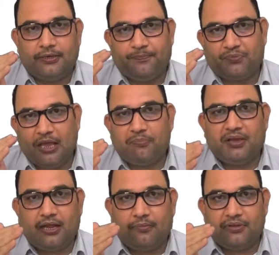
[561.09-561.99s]

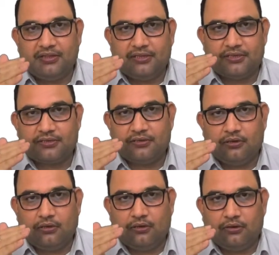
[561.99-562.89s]
epigram in this
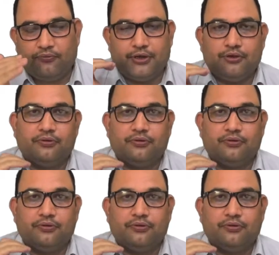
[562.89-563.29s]
video.